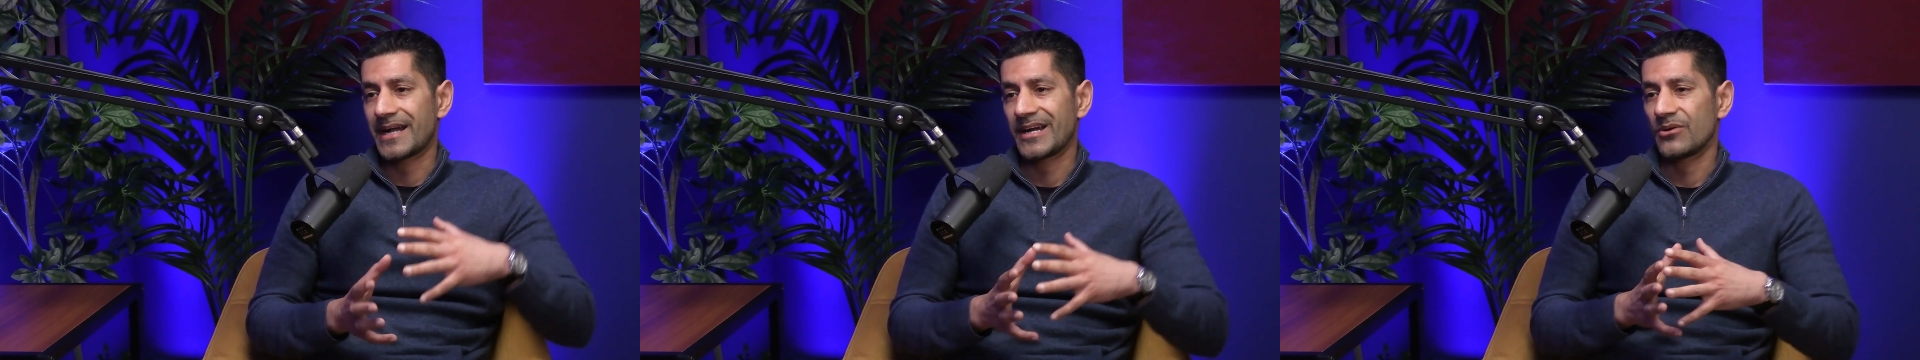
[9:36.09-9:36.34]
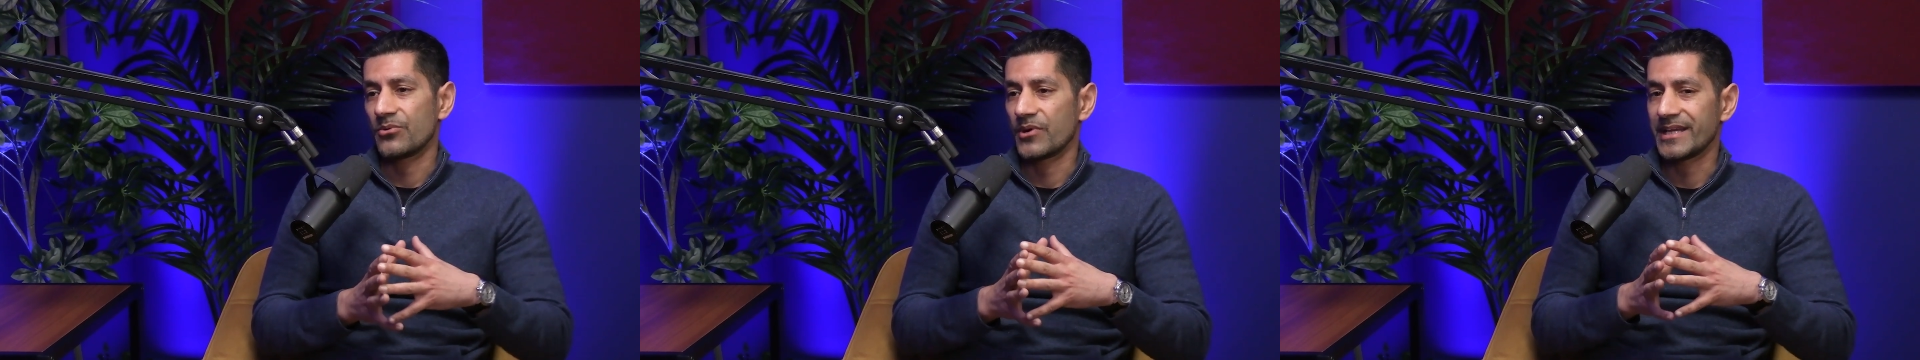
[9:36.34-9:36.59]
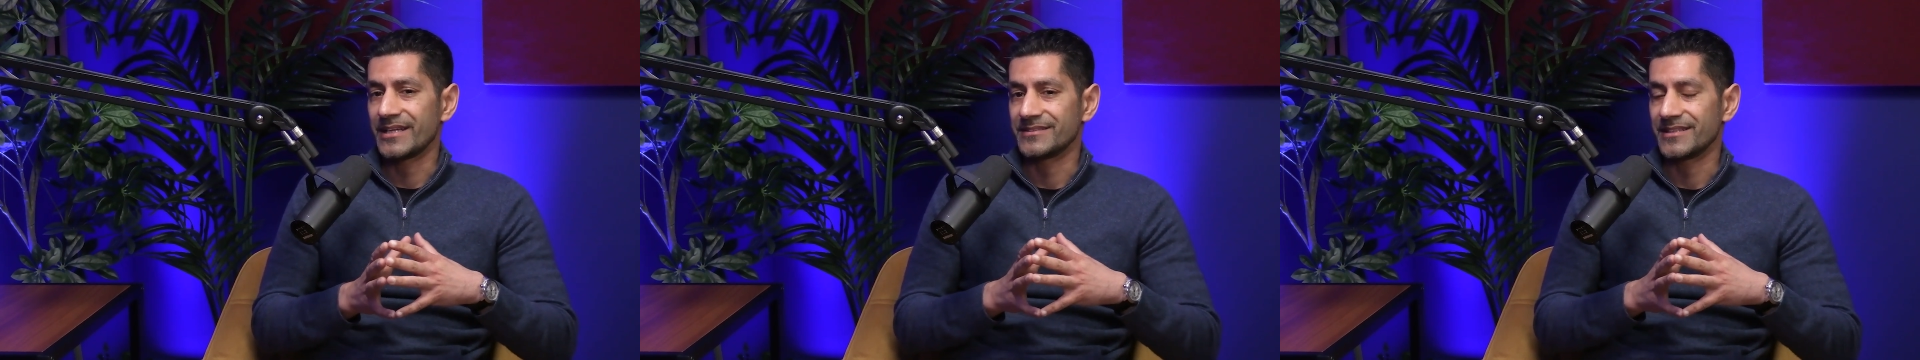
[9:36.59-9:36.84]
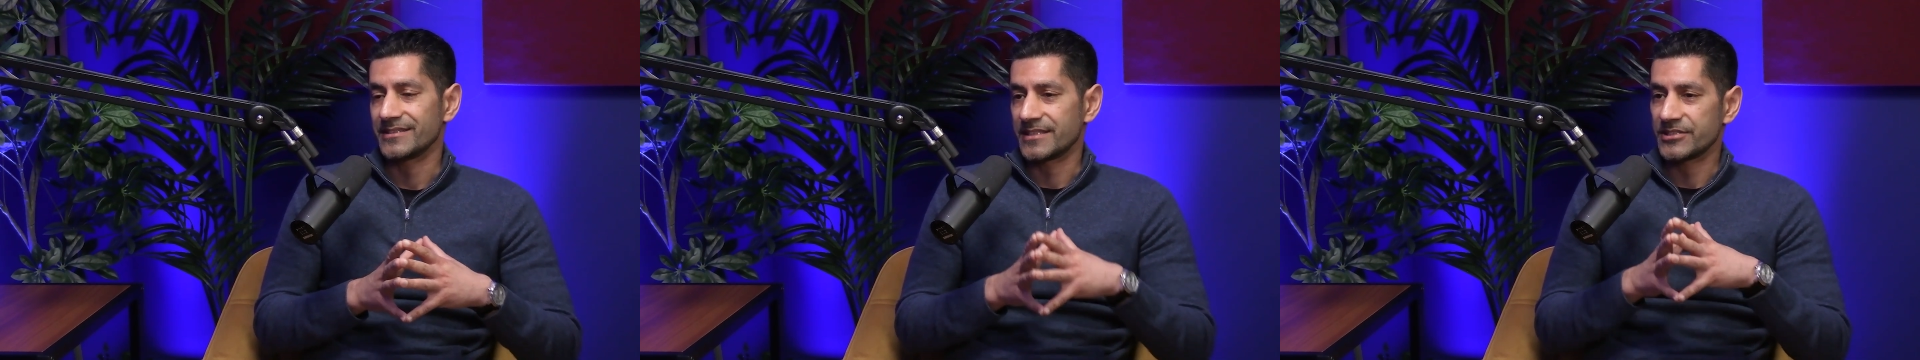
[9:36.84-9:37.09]
How
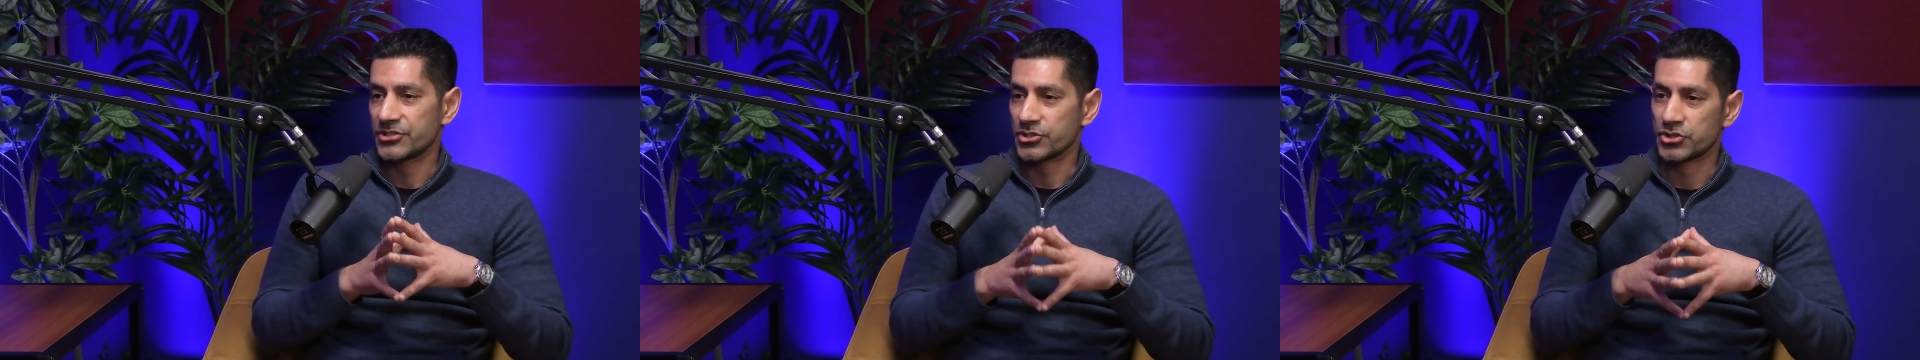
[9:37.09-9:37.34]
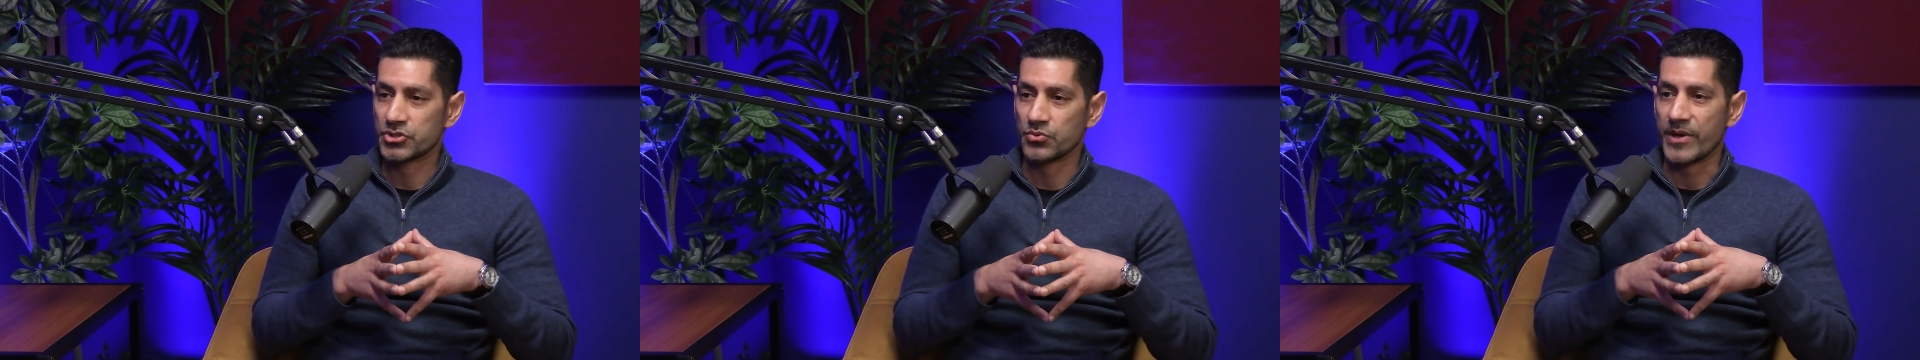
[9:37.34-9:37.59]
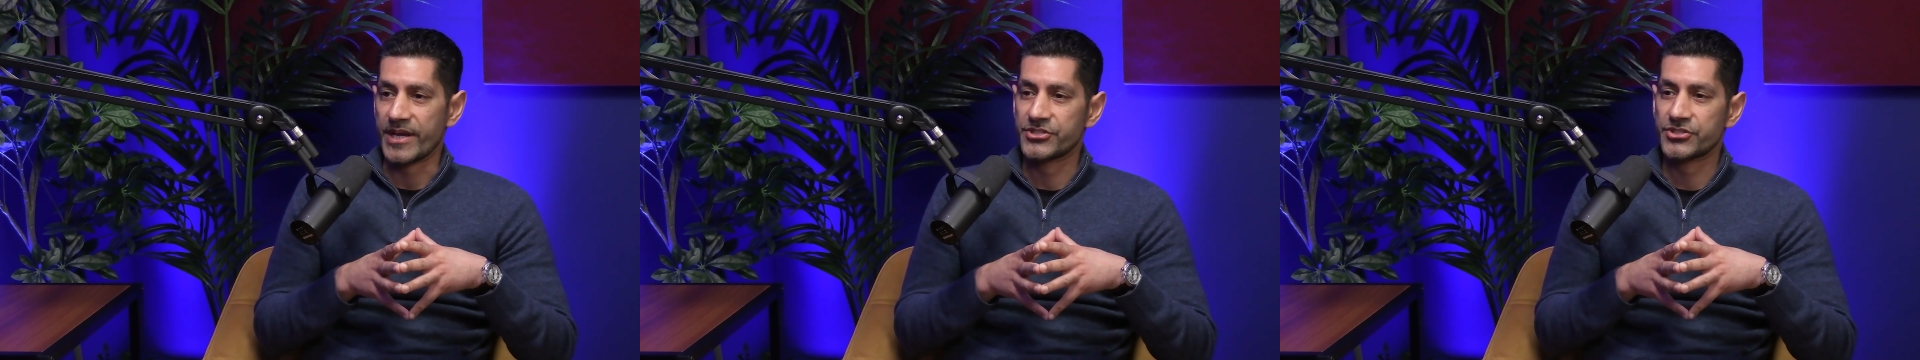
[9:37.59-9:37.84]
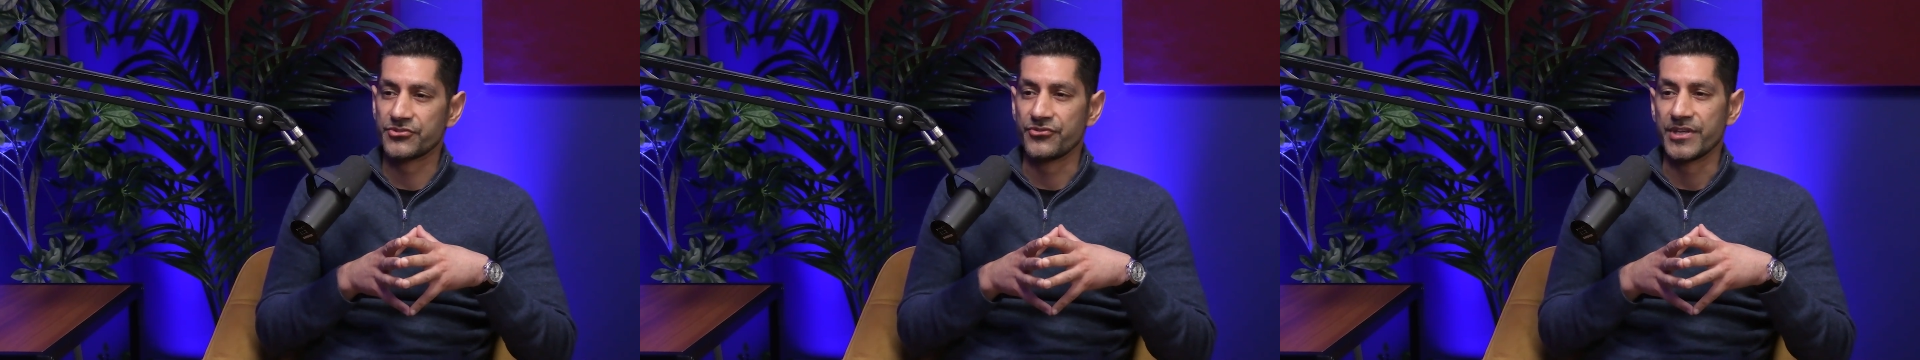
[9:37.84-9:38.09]
easy is it to
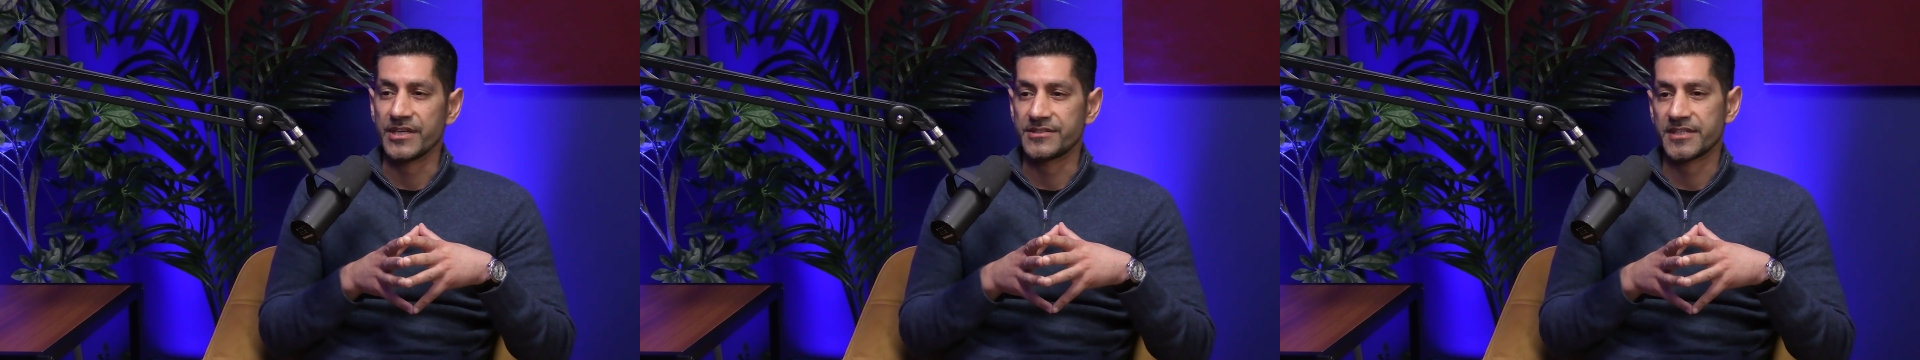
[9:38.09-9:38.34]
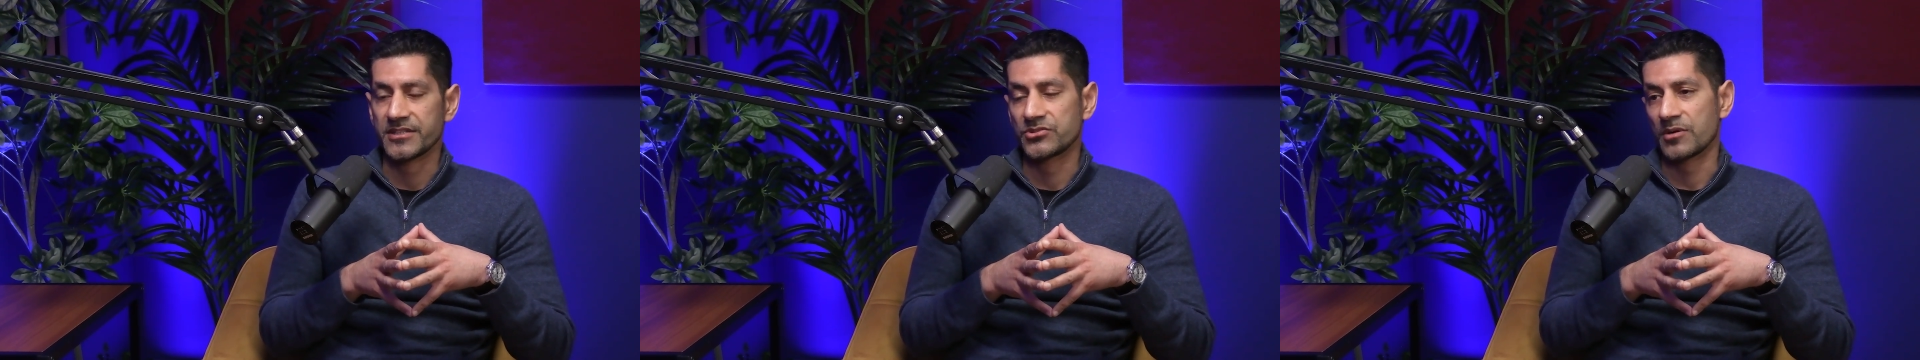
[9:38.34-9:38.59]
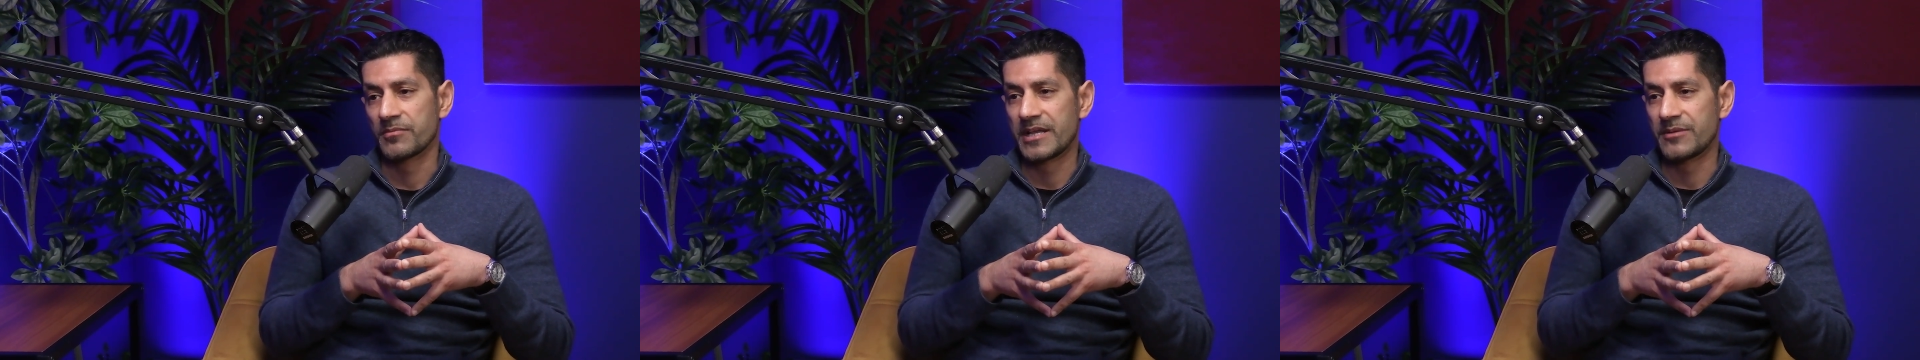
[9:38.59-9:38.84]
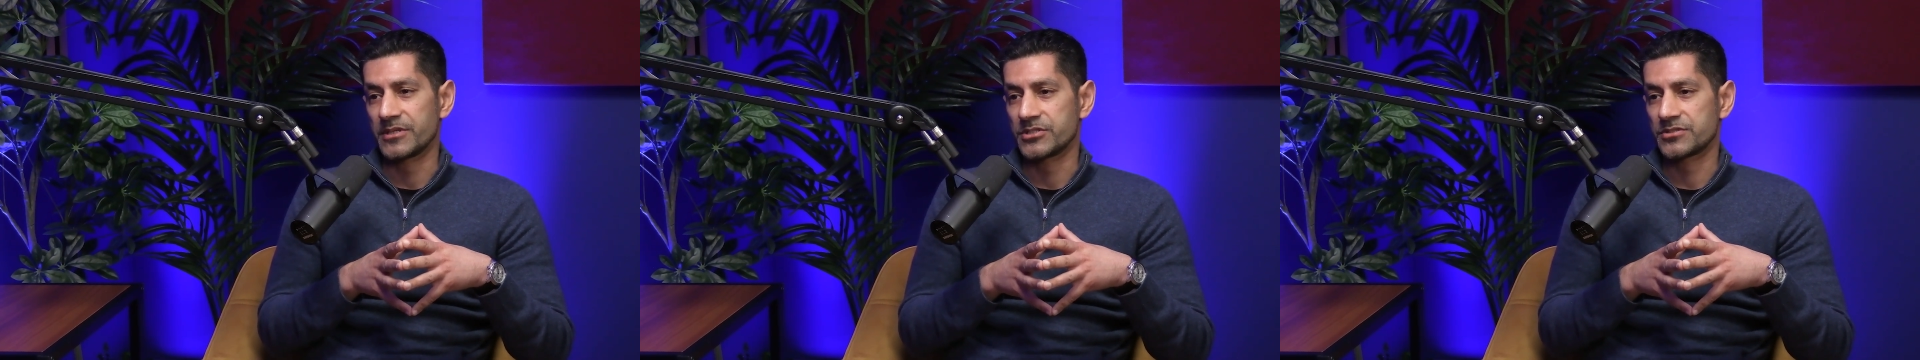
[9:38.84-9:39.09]
switch the TikTok
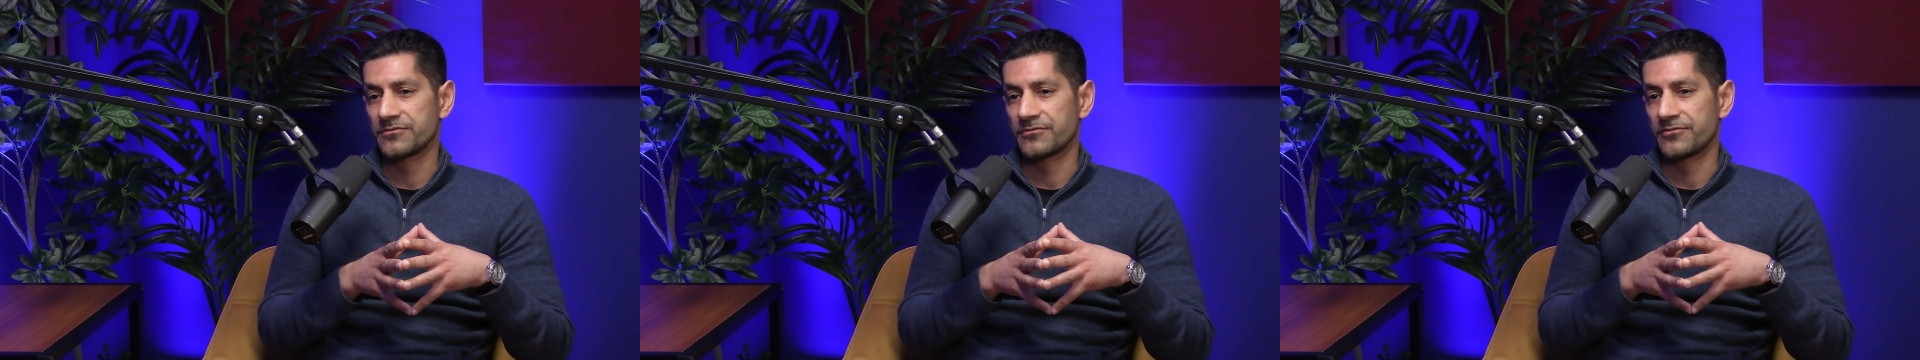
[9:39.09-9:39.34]
payments